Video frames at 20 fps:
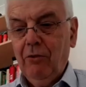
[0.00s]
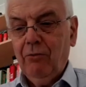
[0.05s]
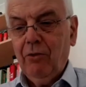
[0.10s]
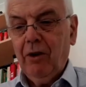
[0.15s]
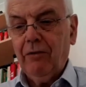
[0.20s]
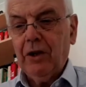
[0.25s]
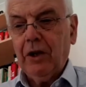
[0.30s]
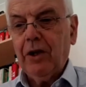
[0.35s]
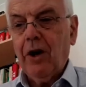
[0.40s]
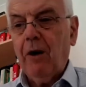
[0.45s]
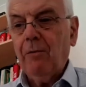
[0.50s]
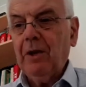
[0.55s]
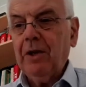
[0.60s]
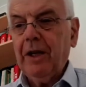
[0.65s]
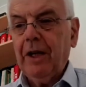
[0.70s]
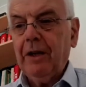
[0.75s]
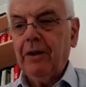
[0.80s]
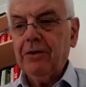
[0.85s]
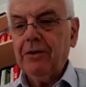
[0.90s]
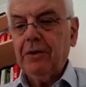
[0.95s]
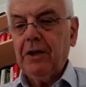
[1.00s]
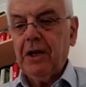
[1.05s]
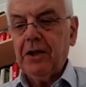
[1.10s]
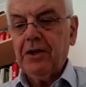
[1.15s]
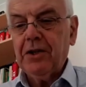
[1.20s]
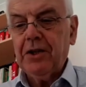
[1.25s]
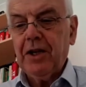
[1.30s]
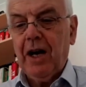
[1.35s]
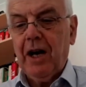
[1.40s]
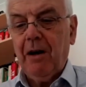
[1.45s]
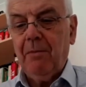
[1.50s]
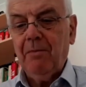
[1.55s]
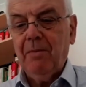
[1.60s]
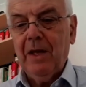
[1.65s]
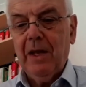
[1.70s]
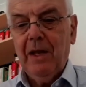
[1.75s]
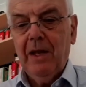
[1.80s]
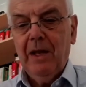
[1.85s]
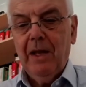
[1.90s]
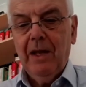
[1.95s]
One of the commentators on this
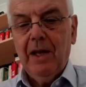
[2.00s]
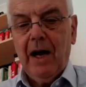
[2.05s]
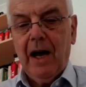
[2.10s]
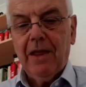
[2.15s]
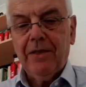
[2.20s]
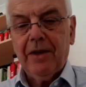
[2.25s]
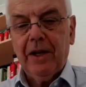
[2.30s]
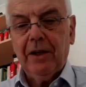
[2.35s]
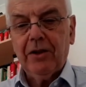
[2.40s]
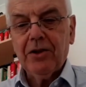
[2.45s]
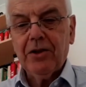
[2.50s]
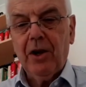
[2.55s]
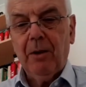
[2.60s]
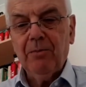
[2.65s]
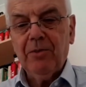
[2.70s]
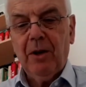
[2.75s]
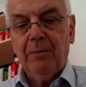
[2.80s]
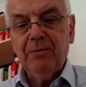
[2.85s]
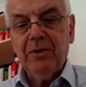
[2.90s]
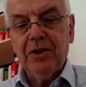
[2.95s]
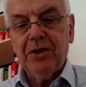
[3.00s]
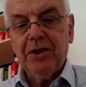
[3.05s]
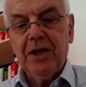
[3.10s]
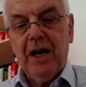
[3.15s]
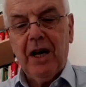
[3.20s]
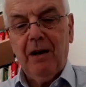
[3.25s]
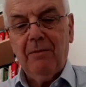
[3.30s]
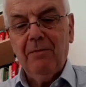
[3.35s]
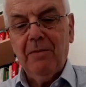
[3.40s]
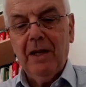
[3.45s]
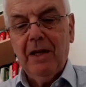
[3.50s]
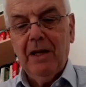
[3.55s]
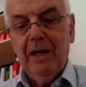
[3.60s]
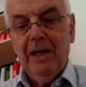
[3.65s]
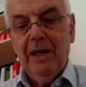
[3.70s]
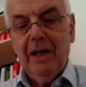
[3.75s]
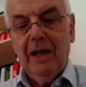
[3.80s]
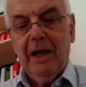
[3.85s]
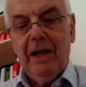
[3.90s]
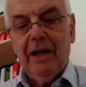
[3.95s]
psalm, I think, sums up the psalm
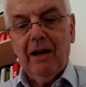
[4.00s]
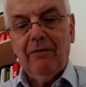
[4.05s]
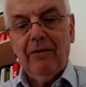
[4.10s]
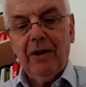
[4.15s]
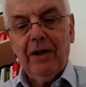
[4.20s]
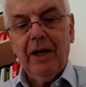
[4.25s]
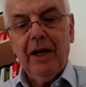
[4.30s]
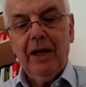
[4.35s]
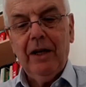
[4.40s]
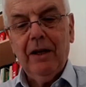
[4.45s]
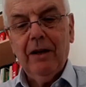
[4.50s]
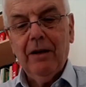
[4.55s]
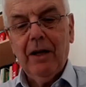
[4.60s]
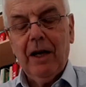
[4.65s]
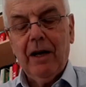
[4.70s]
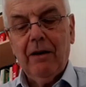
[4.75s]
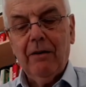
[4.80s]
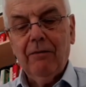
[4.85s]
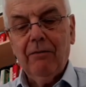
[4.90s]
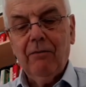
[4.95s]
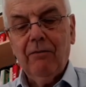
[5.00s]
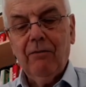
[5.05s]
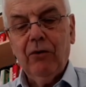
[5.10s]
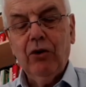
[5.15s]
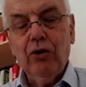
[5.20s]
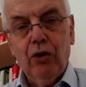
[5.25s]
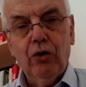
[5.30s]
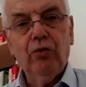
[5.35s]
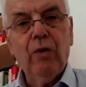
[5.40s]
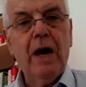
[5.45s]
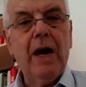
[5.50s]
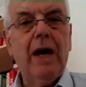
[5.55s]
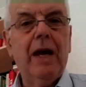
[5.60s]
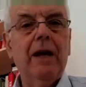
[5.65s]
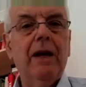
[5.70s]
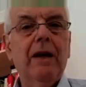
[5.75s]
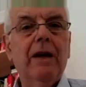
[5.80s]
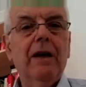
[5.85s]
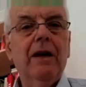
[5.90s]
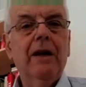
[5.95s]
in a very uh, good
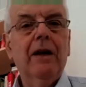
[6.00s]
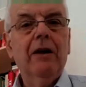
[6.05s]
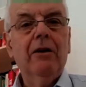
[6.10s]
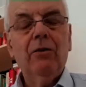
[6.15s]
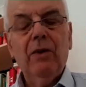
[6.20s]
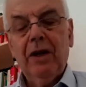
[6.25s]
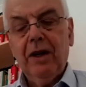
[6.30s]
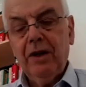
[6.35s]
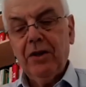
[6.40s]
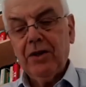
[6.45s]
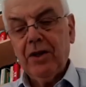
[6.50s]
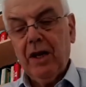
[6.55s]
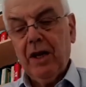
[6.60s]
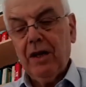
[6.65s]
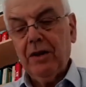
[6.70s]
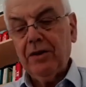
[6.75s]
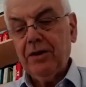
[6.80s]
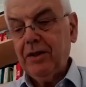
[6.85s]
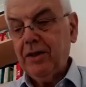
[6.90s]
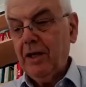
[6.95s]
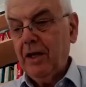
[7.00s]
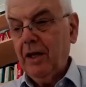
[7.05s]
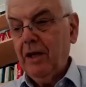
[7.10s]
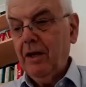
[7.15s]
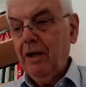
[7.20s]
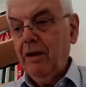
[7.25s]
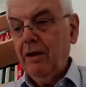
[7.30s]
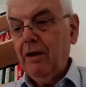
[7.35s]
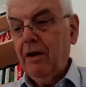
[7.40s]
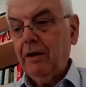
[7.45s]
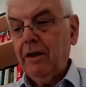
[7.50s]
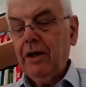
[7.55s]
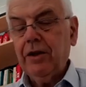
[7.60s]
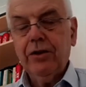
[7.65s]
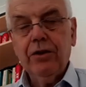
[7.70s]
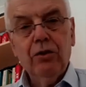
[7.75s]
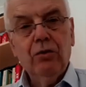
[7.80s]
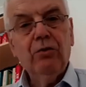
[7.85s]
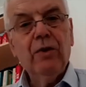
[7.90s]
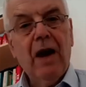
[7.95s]
way when he says, There
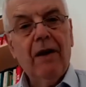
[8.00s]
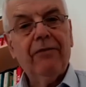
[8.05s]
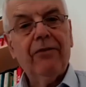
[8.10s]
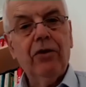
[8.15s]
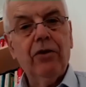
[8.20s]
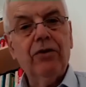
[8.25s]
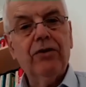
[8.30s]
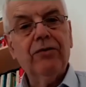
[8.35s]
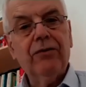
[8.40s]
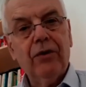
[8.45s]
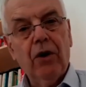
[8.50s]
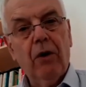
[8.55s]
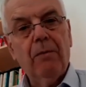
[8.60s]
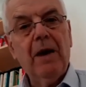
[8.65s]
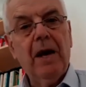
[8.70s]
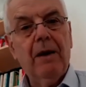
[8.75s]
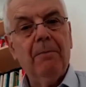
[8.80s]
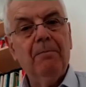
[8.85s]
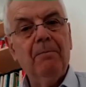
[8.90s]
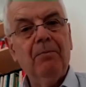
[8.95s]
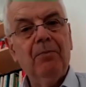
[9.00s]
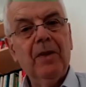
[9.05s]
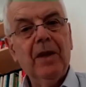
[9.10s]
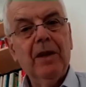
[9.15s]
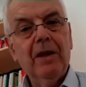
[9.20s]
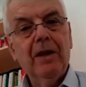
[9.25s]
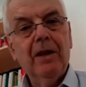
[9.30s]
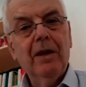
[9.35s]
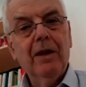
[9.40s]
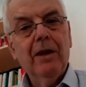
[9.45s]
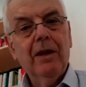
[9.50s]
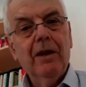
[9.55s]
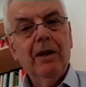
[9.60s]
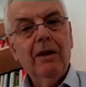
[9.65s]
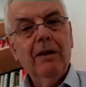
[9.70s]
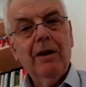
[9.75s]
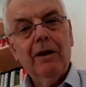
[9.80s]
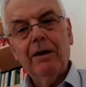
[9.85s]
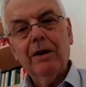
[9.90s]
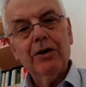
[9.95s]
is no refuge from him,
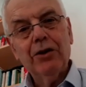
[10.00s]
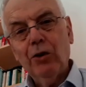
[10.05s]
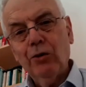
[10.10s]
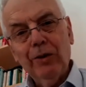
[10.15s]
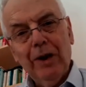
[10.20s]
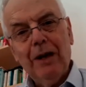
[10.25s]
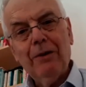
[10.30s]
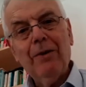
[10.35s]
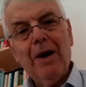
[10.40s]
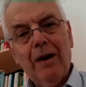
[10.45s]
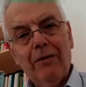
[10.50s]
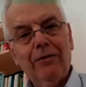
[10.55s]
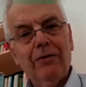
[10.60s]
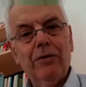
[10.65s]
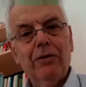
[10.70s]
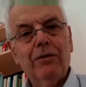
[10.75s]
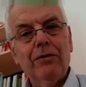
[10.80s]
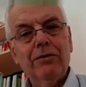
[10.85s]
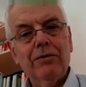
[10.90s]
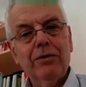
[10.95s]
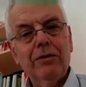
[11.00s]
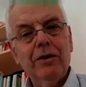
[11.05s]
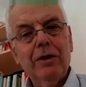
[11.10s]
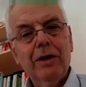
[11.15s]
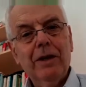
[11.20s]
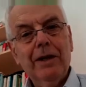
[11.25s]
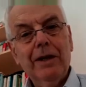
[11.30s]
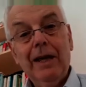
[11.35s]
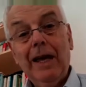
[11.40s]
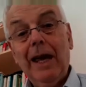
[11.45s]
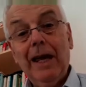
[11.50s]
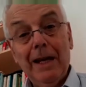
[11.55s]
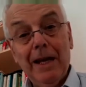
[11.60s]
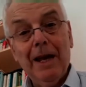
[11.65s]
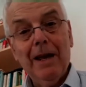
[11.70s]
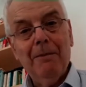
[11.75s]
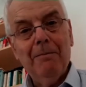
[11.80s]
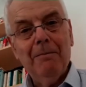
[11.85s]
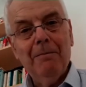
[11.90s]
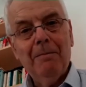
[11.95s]
there is only refuge in
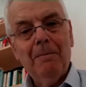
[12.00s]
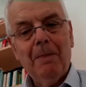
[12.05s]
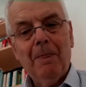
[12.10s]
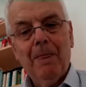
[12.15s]
him.